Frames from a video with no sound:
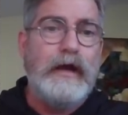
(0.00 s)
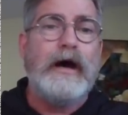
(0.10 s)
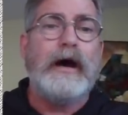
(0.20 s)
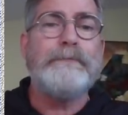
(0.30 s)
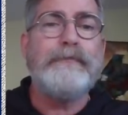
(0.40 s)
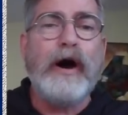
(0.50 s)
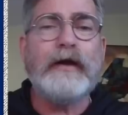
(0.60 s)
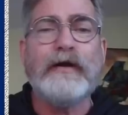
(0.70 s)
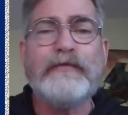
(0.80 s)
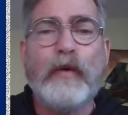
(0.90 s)

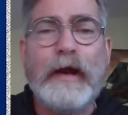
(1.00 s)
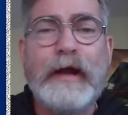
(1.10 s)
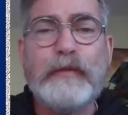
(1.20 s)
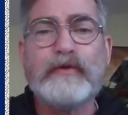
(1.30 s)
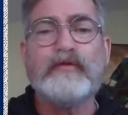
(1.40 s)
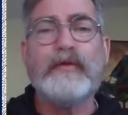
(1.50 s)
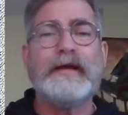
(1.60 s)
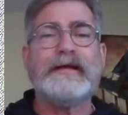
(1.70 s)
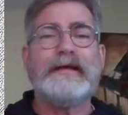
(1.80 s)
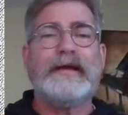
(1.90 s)
Upon her forehead was
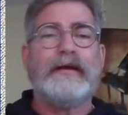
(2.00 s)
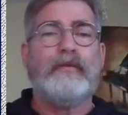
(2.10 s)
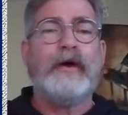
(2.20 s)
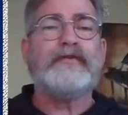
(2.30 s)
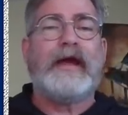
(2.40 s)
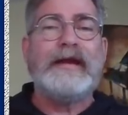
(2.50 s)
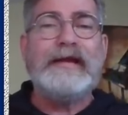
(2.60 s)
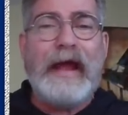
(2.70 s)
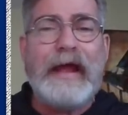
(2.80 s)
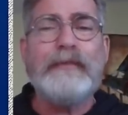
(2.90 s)
written was a
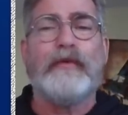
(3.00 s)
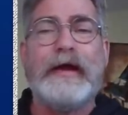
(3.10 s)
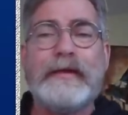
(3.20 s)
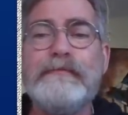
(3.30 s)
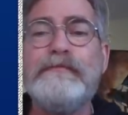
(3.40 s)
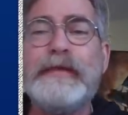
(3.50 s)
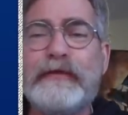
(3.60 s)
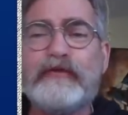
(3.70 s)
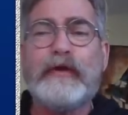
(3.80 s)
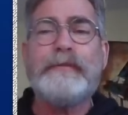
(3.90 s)
name written,
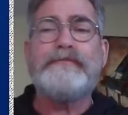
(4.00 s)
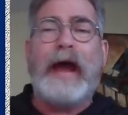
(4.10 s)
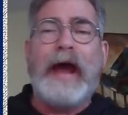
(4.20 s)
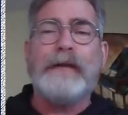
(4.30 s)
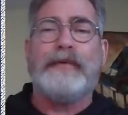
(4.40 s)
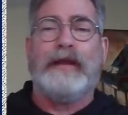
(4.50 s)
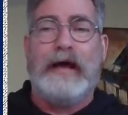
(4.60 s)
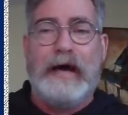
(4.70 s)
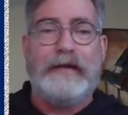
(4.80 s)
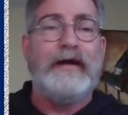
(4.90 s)
Mystery
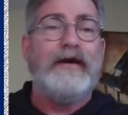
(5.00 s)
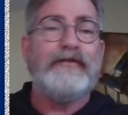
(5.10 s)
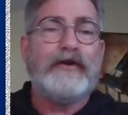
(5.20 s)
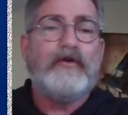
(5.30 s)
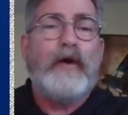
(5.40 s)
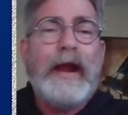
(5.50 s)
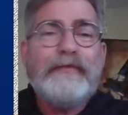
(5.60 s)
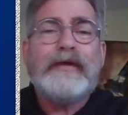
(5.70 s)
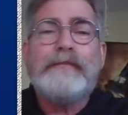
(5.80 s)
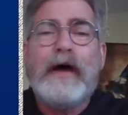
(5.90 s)
Babylon, the
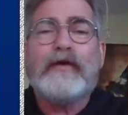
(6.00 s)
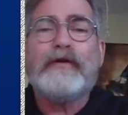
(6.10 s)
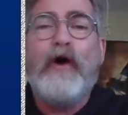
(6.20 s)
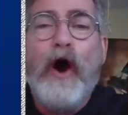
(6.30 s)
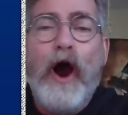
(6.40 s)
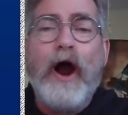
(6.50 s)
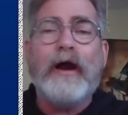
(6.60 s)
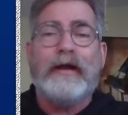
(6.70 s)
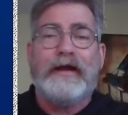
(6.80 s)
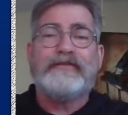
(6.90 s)
great, the mother of
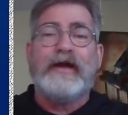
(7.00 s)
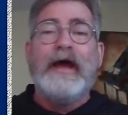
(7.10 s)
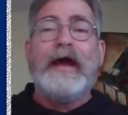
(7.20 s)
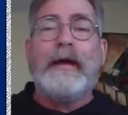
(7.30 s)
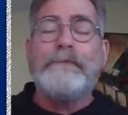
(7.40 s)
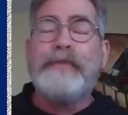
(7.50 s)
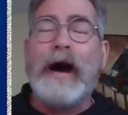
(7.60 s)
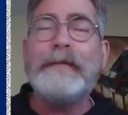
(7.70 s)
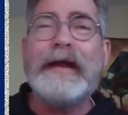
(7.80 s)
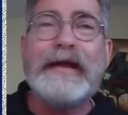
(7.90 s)
harlots and
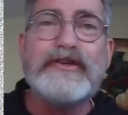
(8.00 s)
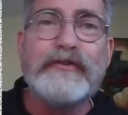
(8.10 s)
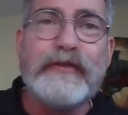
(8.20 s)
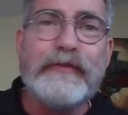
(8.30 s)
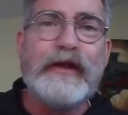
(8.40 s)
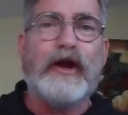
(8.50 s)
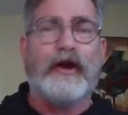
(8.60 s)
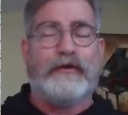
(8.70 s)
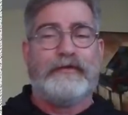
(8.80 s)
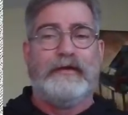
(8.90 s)
abominations of the
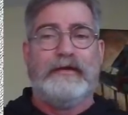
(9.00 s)
earth.